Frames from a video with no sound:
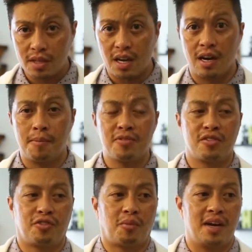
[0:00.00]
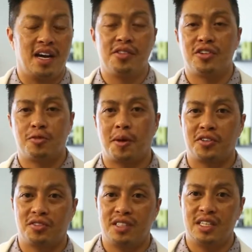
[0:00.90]
um, for my other
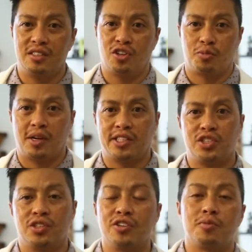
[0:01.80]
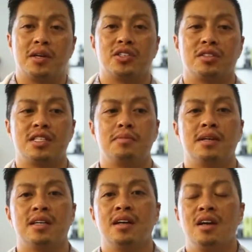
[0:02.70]
specialty, nurse practitioner specialty.
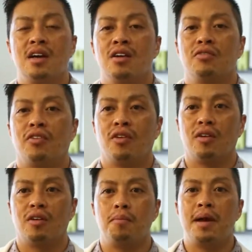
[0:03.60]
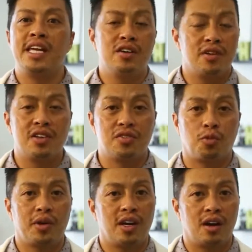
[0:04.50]
But for many of
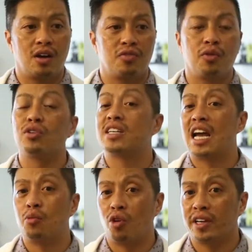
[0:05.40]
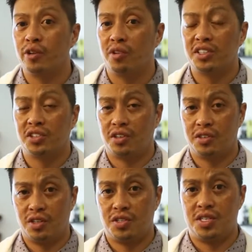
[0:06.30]
us, we are full-time working registered
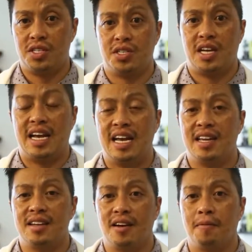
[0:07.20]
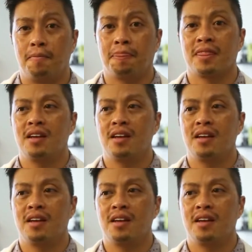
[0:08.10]
nurses and um,